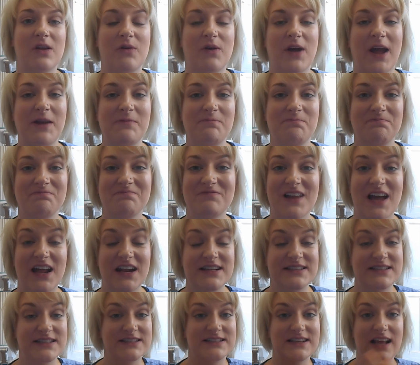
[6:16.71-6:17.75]
okay,
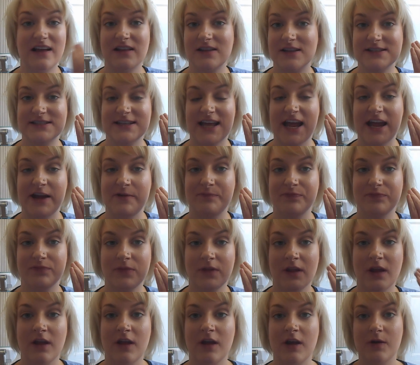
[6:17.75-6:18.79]
and it's exactly the same,
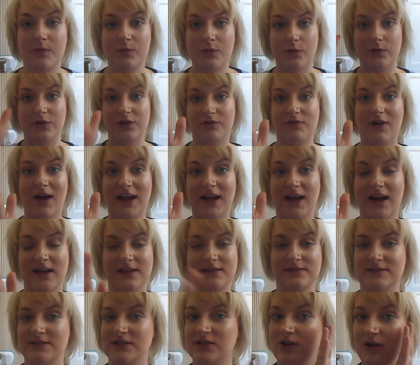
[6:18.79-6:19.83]
but with your right
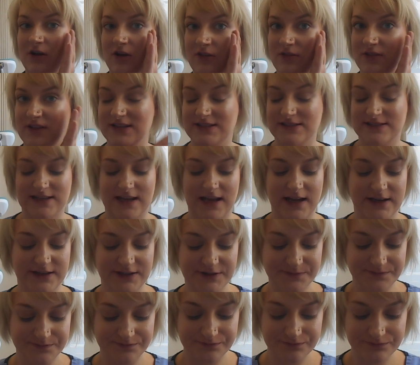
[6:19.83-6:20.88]
hand on this side.